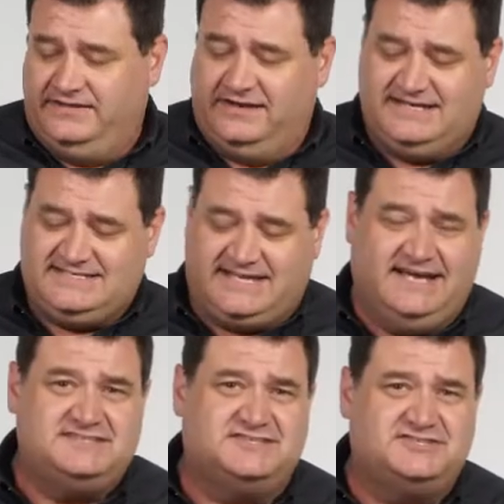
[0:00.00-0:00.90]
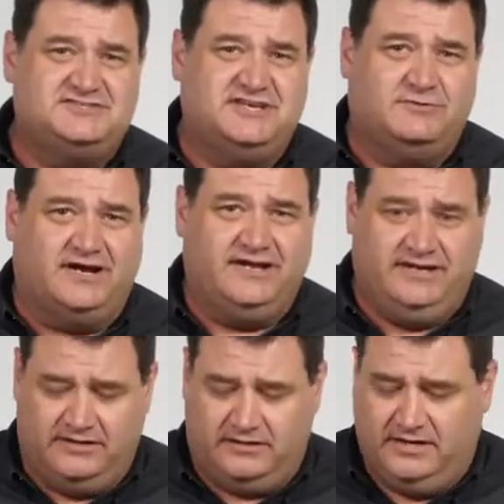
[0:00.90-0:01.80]
The nice case that you see right
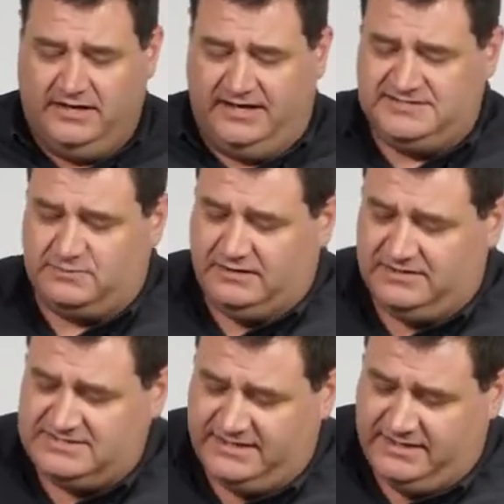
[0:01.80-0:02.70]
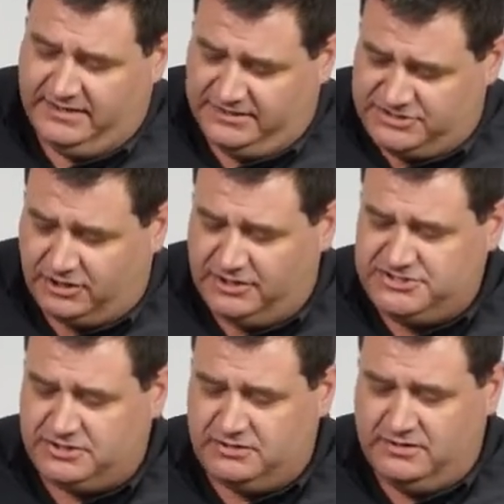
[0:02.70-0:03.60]
here, as well as the
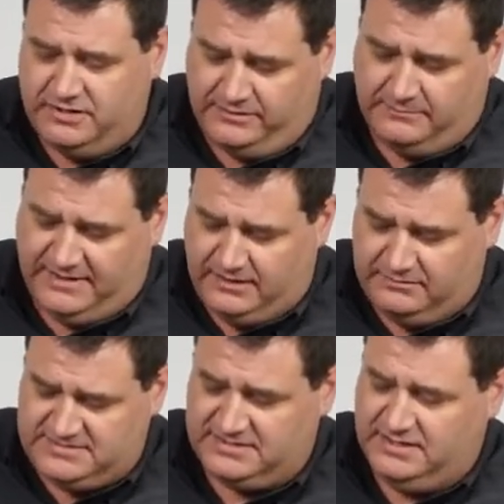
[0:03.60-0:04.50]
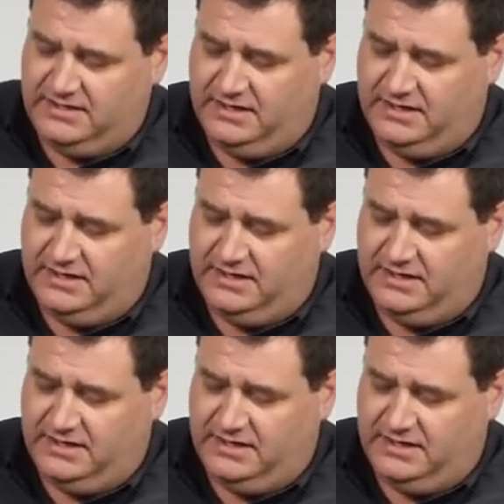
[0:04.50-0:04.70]
charger, the mount,